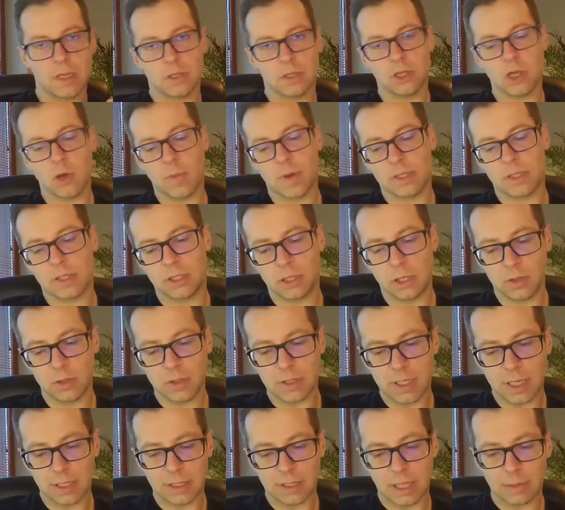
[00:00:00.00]
Nobody knows
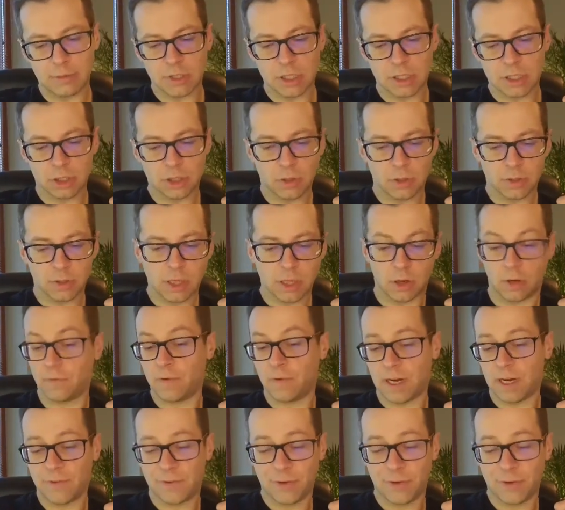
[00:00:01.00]
that, I'm just joking, or very